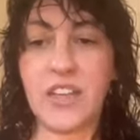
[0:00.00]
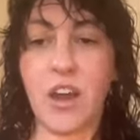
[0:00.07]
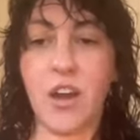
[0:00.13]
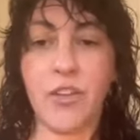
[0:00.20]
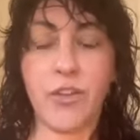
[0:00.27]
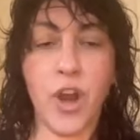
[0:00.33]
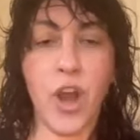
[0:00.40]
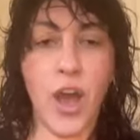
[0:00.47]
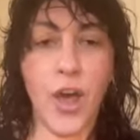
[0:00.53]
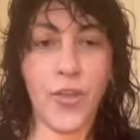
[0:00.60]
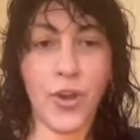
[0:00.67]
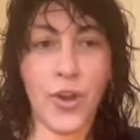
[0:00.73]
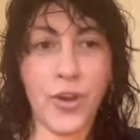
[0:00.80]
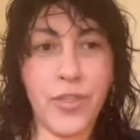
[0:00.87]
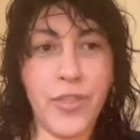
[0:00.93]
Are there
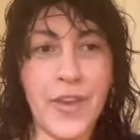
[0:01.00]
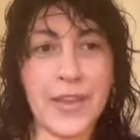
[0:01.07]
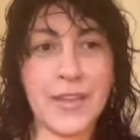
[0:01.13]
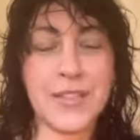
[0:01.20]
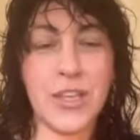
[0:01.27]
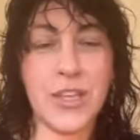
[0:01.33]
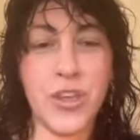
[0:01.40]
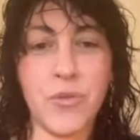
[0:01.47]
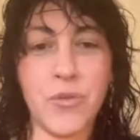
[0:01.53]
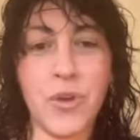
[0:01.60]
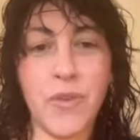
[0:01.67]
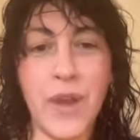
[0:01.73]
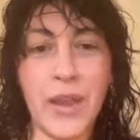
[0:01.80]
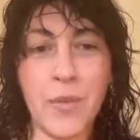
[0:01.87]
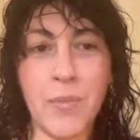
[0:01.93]
other things that you would
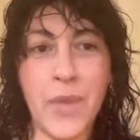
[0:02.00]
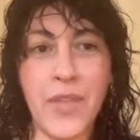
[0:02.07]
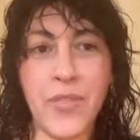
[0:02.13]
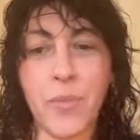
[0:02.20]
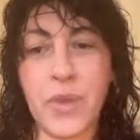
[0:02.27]
recommend